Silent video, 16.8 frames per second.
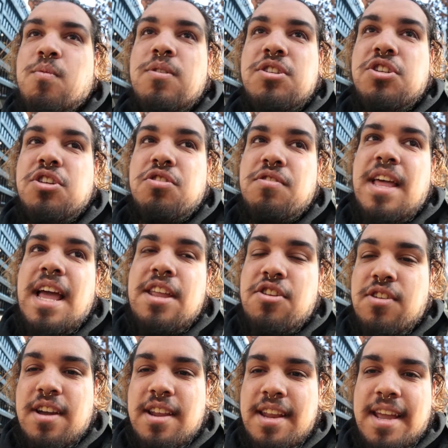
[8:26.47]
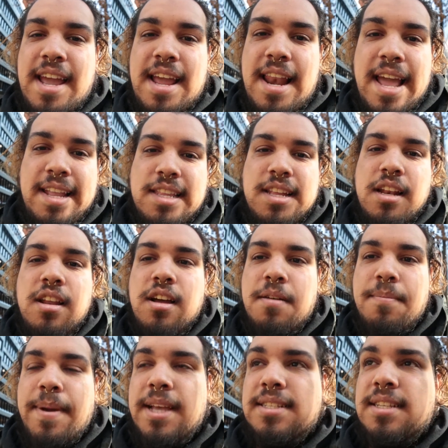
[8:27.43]
Once you do that, you're going to get like the
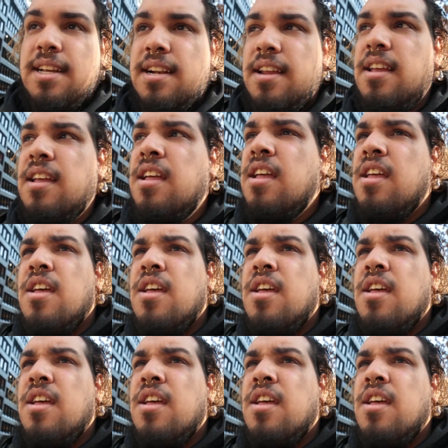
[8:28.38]
look basically.